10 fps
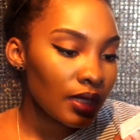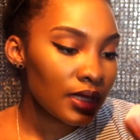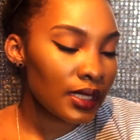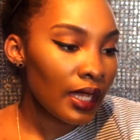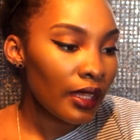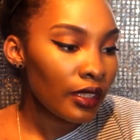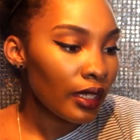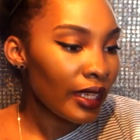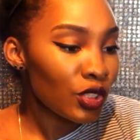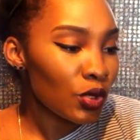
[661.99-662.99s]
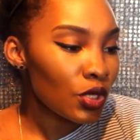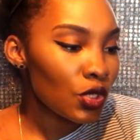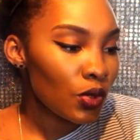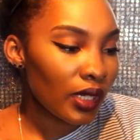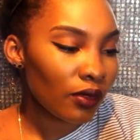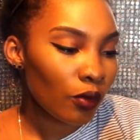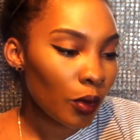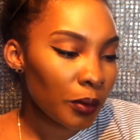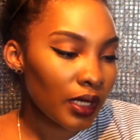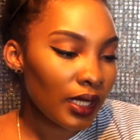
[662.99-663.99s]
It's the extra strength
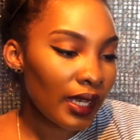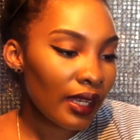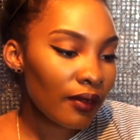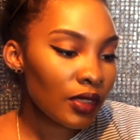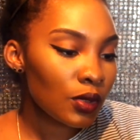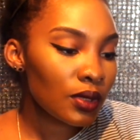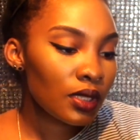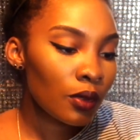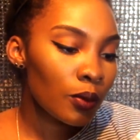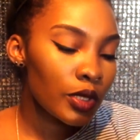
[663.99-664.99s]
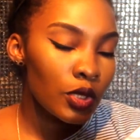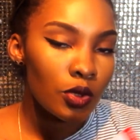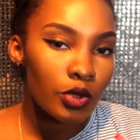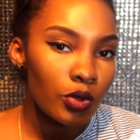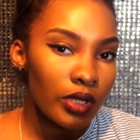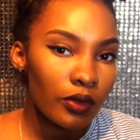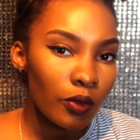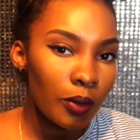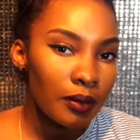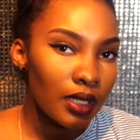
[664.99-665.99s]
formula. I haven't used the original strength
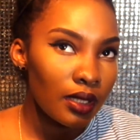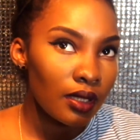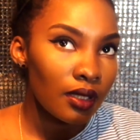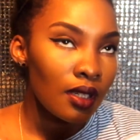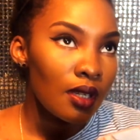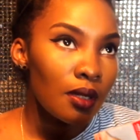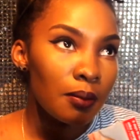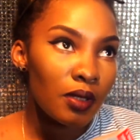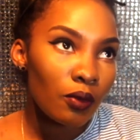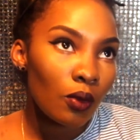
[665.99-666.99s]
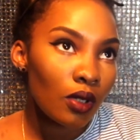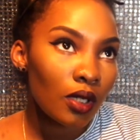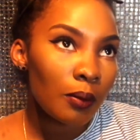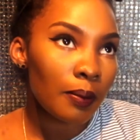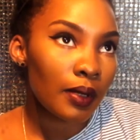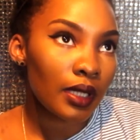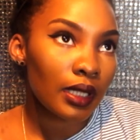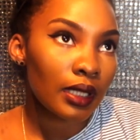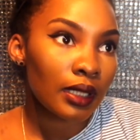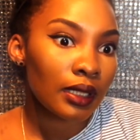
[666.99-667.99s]
formula before,
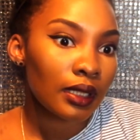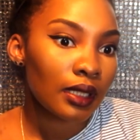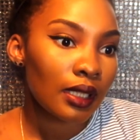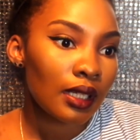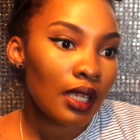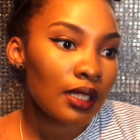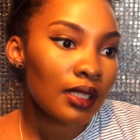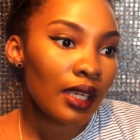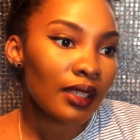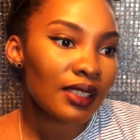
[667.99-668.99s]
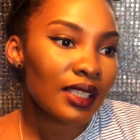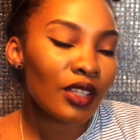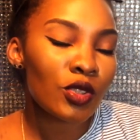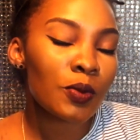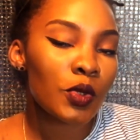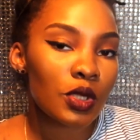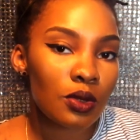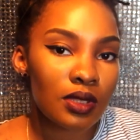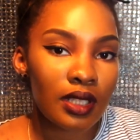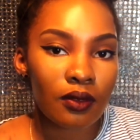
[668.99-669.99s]
but yeah, they say you're supposed to
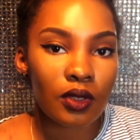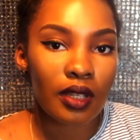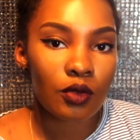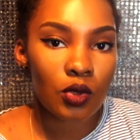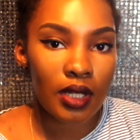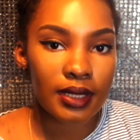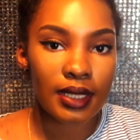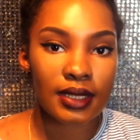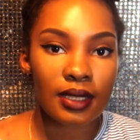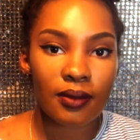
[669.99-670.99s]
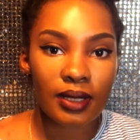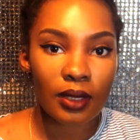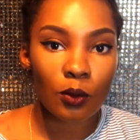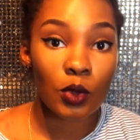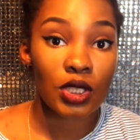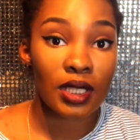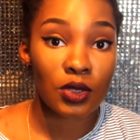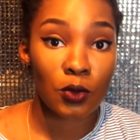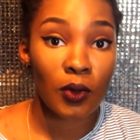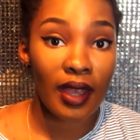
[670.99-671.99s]
use that if you have dry, sensitive skin, which I
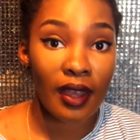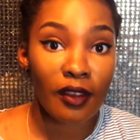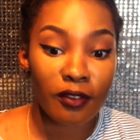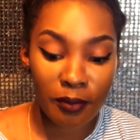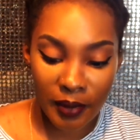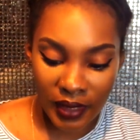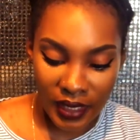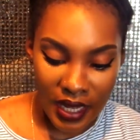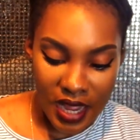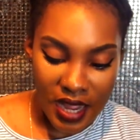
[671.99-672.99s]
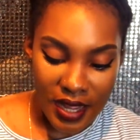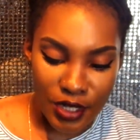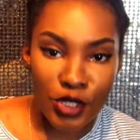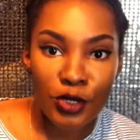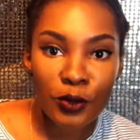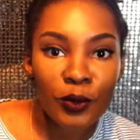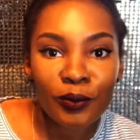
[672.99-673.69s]
do have, but I just